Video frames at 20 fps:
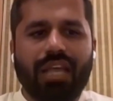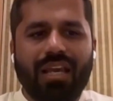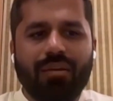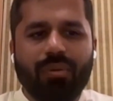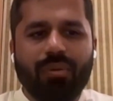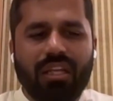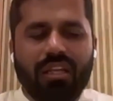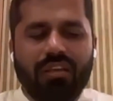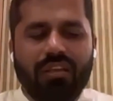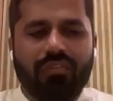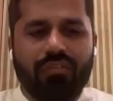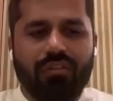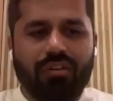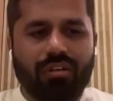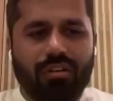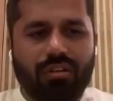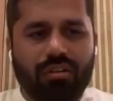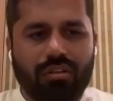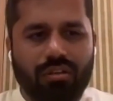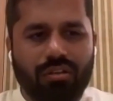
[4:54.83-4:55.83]
See, I believe
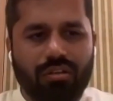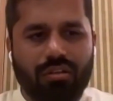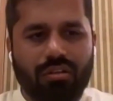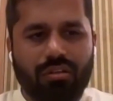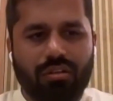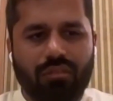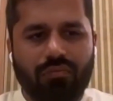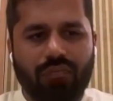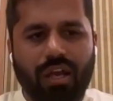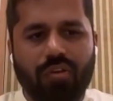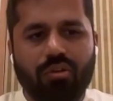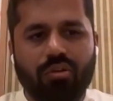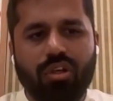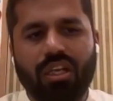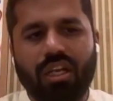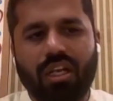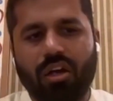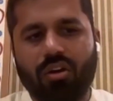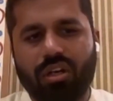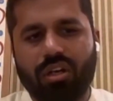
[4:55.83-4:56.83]
why
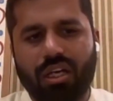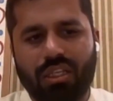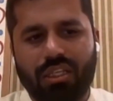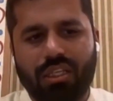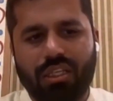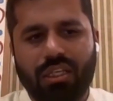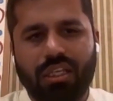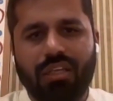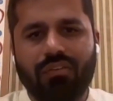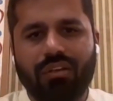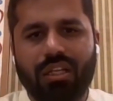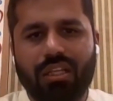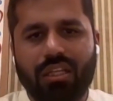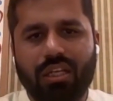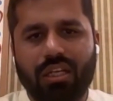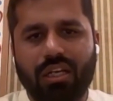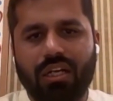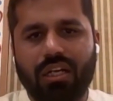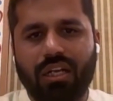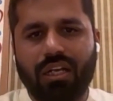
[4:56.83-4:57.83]
only Rahul Gandhi? Anyone in
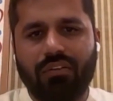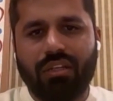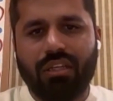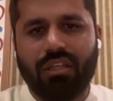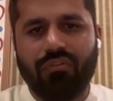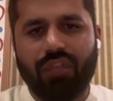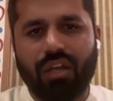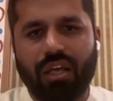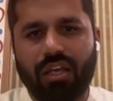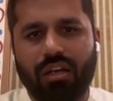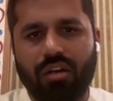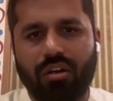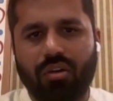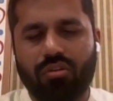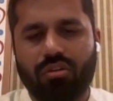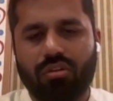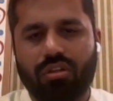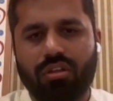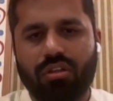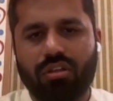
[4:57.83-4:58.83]
the country when they fly a
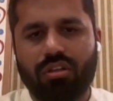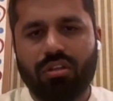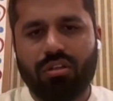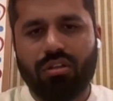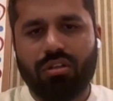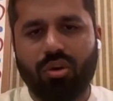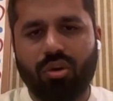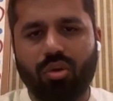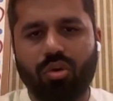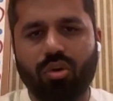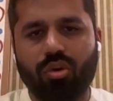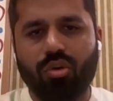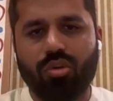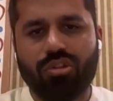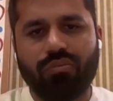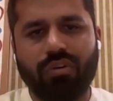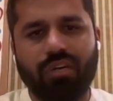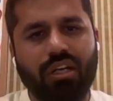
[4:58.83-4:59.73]
drone, the drone rules